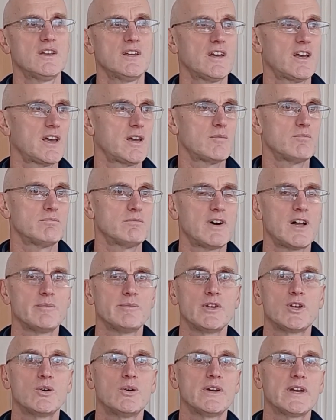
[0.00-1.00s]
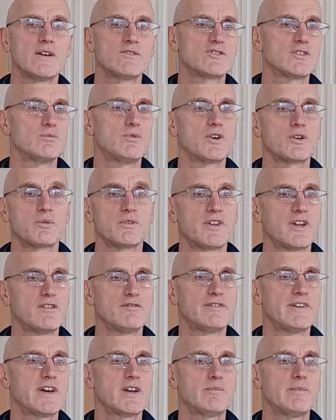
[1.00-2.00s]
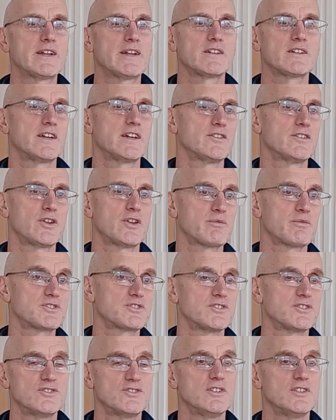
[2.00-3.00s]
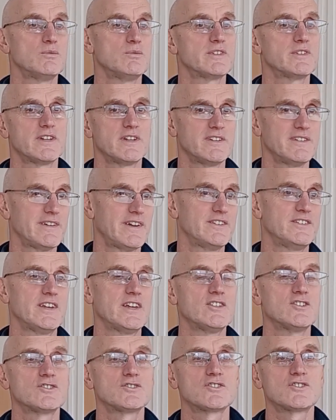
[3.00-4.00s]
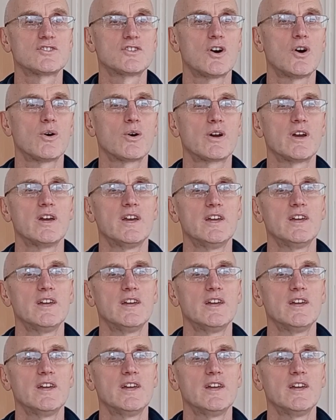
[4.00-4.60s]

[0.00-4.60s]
I'll be going out tomorrow with an environmental health officer to deal with a dangerous dog.